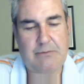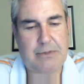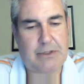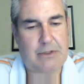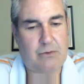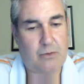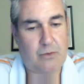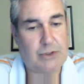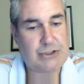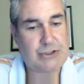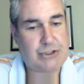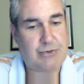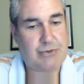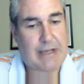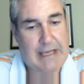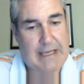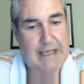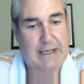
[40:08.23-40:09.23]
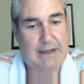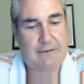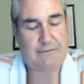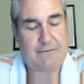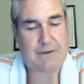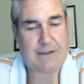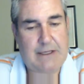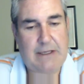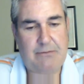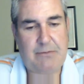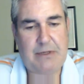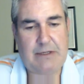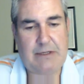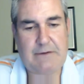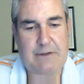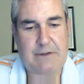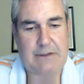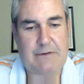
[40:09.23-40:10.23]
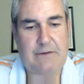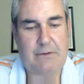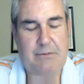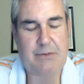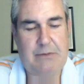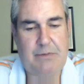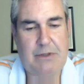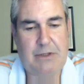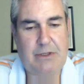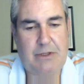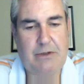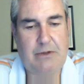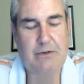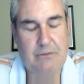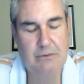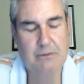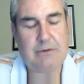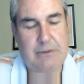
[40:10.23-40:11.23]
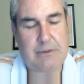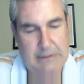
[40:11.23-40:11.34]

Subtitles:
but once you have the apex in the PPQ,